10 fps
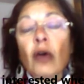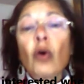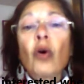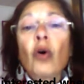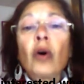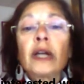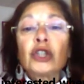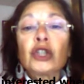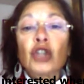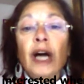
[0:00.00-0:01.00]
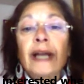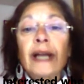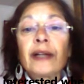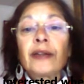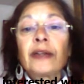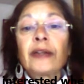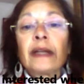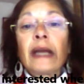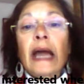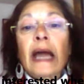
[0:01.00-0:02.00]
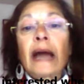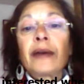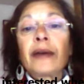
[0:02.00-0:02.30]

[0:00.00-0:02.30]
or her child and